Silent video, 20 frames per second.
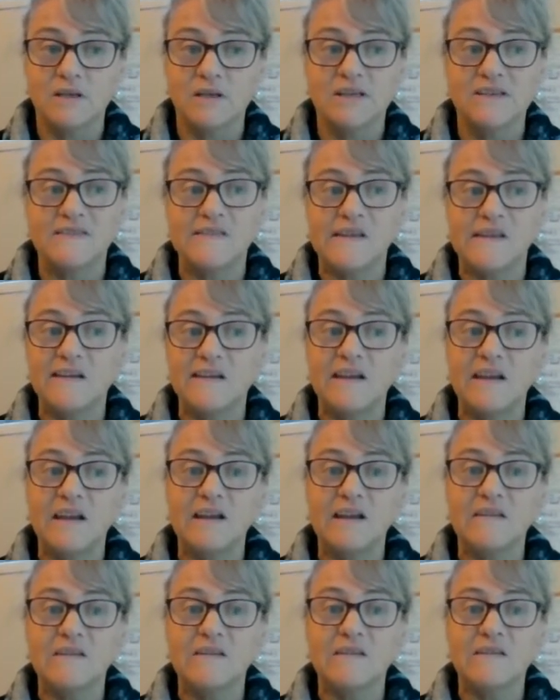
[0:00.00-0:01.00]

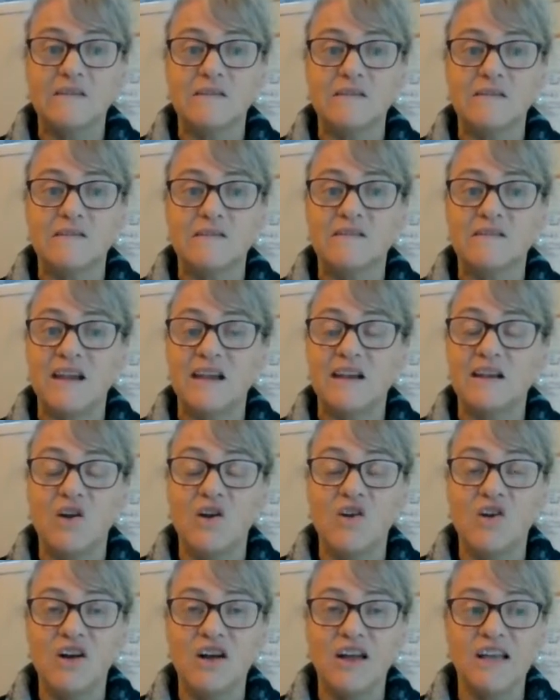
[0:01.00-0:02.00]
settings,
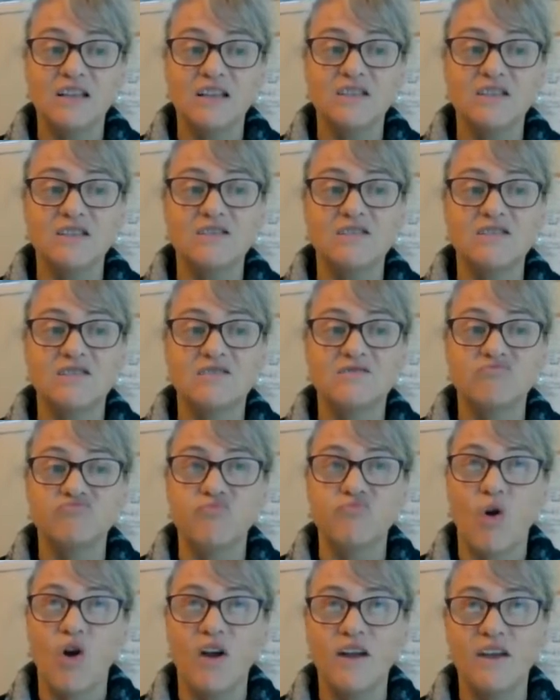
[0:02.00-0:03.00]
deadlines,
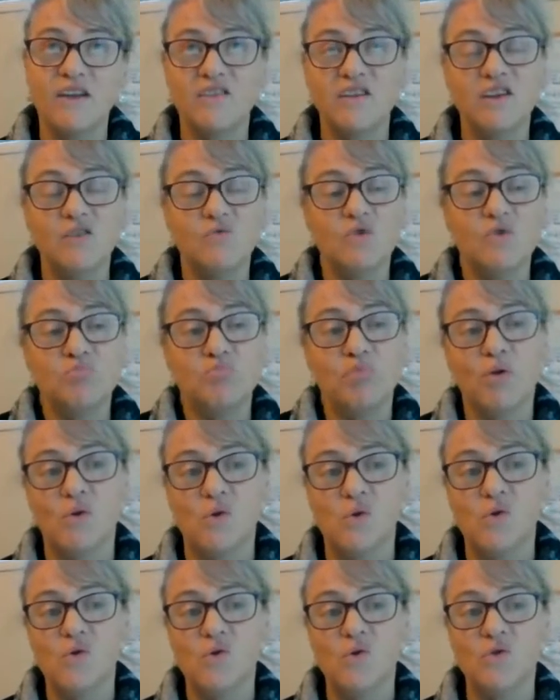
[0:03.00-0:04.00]
writing
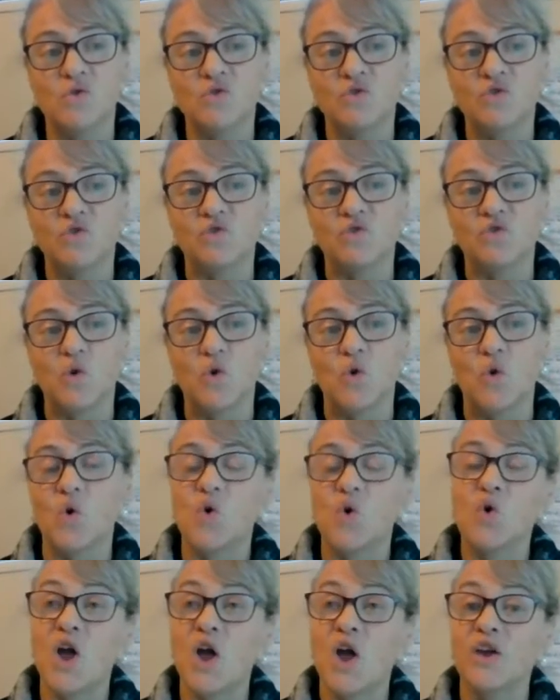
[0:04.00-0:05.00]
reports,
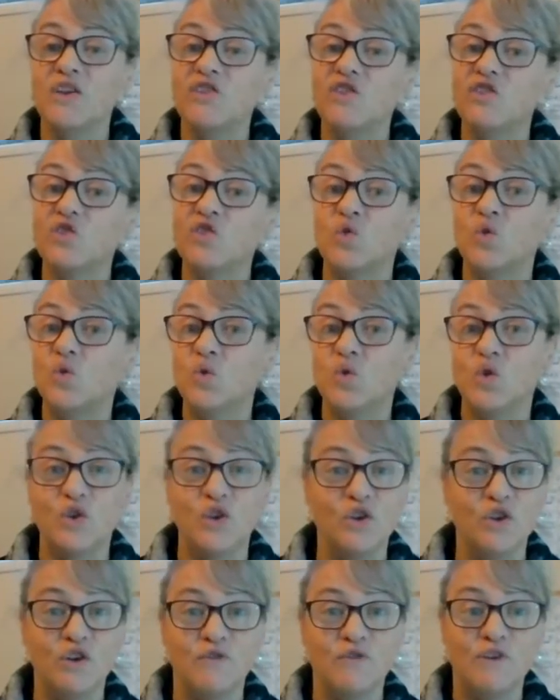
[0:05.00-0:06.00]
or going to school or
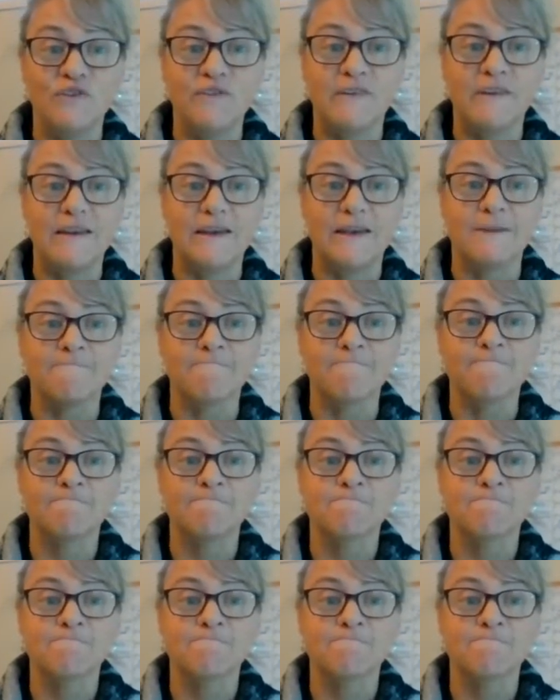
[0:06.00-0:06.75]
university.